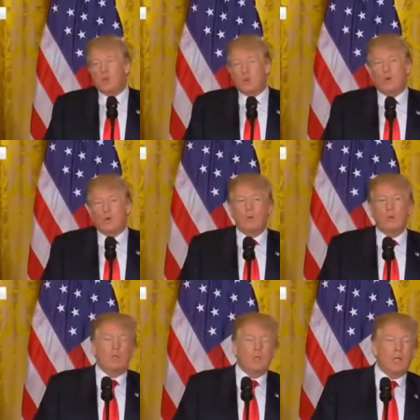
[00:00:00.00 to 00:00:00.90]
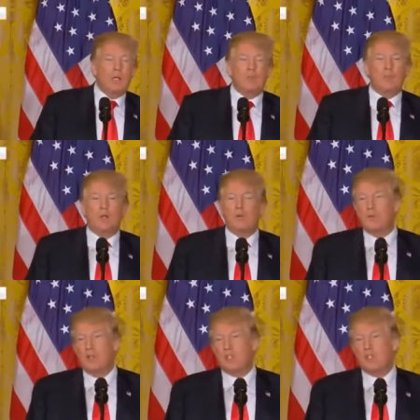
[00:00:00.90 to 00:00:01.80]
don't work, we'll have to go
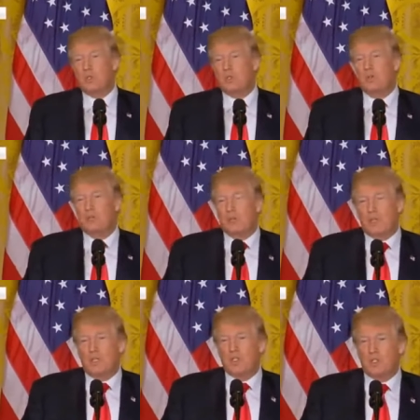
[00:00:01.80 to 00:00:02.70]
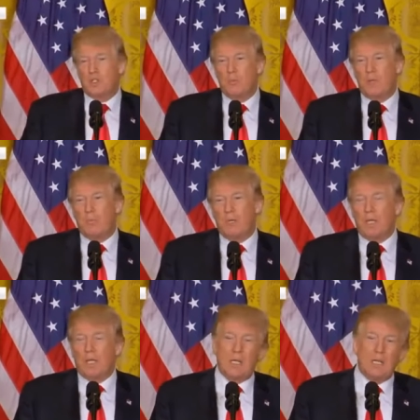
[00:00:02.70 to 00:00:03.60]
phase two. And phase two may
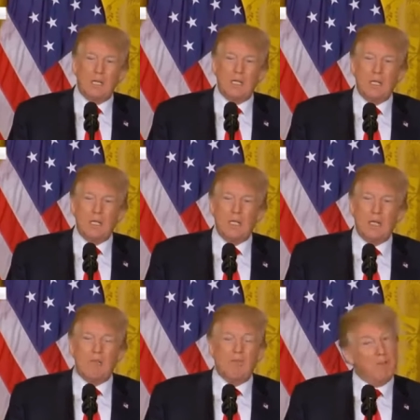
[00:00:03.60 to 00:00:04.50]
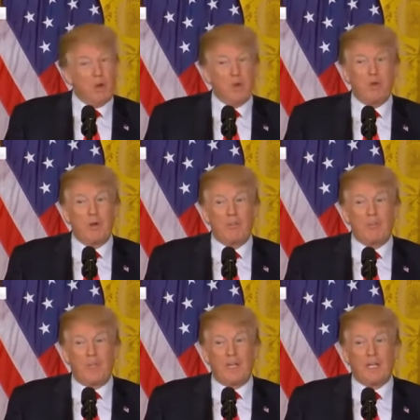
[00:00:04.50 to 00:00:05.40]
be a very rough
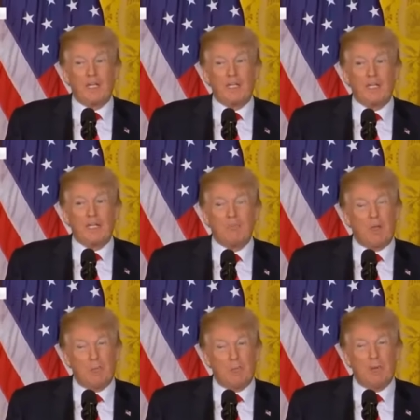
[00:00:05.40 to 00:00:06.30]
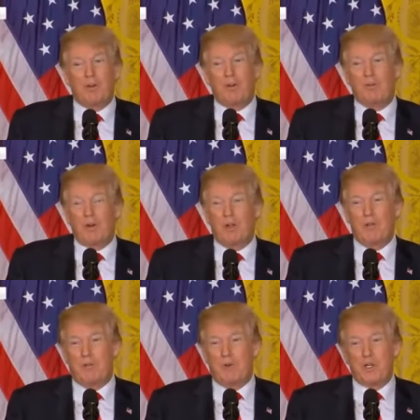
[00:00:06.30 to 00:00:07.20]
thing. May be very, very
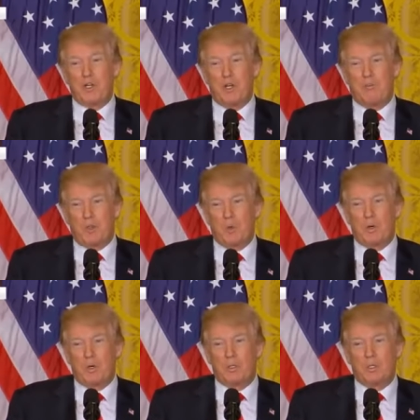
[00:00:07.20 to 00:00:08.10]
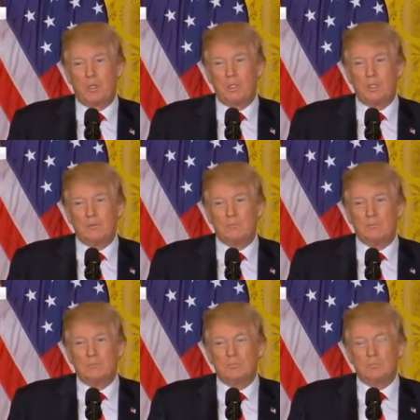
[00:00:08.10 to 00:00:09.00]
unfortunate for the world.
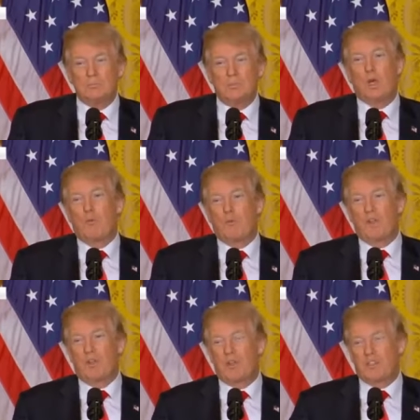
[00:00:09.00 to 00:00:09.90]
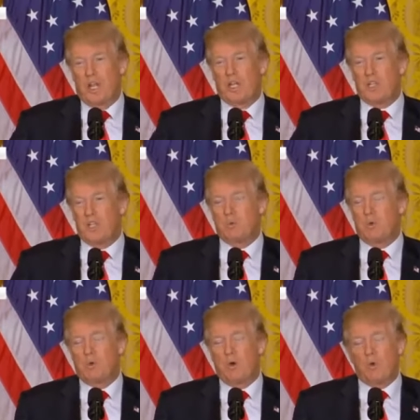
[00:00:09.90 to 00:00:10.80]
But hopefully the sanctions
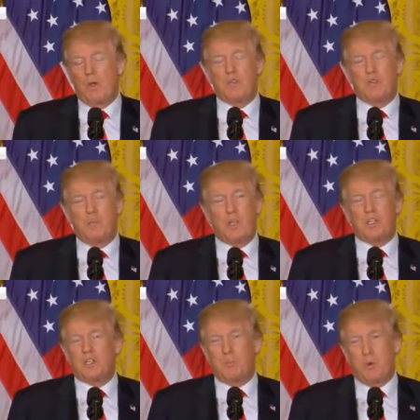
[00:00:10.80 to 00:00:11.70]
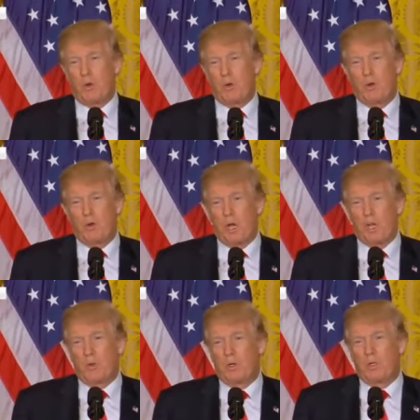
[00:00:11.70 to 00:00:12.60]
will work. We have tremendous support all around
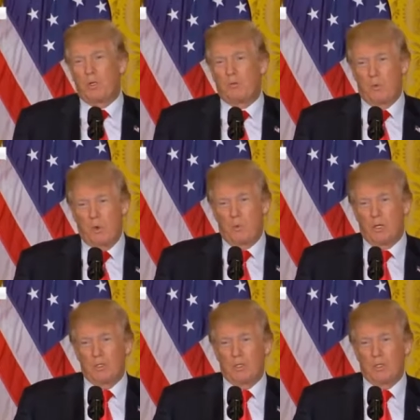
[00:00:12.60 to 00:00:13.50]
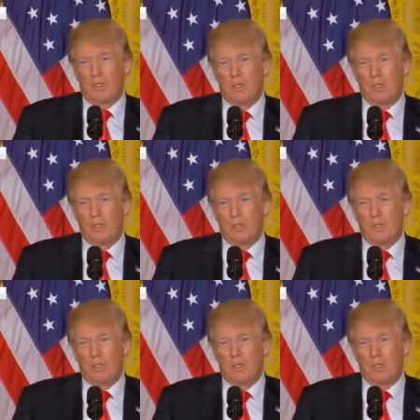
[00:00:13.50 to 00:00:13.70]
the world for what we're doing.